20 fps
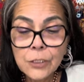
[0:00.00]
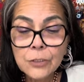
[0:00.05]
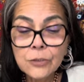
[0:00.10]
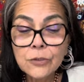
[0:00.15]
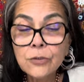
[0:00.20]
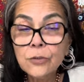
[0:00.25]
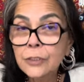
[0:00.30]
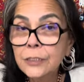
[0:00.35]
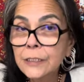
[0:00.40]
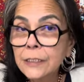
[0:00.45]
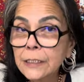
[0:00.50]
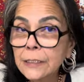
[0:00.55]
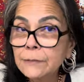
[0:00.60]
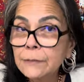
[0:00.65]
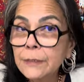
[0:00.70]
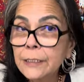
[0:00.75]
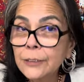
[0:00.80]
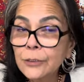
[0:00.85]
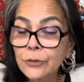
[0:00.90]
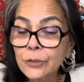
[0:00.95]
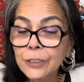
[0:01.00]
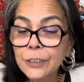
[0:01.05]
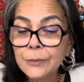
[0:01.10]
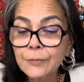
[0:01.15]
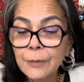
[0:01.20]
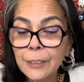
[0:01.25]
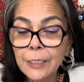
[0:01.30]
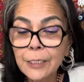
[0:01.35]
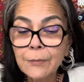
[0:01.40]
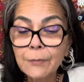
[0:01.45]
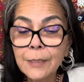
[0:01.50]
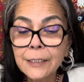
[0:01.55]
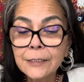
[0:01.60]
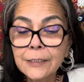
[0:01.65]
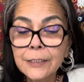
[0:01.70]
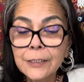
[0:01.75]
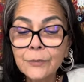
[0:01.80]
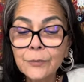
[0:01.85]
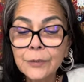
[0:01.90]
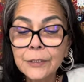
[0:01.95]
So it seems like you're
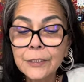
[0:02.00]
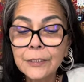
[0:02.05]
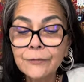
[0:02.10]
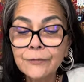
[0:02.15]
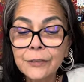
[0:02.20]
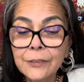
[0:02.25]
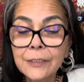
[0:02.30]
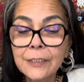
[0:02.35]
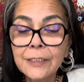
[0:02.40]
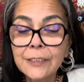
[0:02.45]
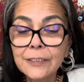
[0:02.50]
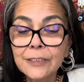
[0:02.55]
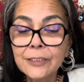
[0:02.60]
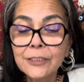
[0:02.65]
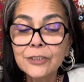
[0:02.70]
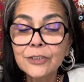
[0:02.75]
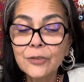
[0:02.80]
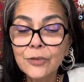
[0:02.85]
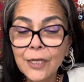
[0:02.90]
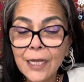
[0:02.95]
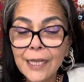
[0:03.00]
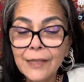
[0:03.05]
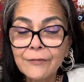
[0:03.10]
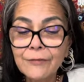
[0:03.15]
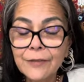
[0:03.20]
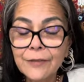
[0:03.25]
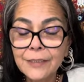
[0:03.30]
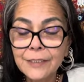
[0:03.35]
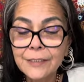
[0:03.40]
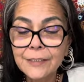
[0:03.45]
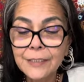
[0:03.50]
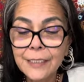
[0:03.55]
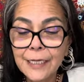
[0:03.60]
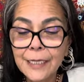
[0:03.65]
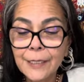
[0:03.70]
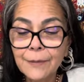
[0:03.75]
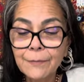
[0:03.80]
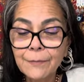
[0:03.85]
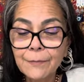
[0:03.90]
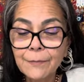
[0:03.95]
experimenting with different things in your life at this
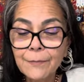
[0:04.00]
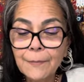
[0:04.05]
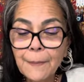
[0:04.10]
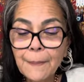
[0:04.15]
time.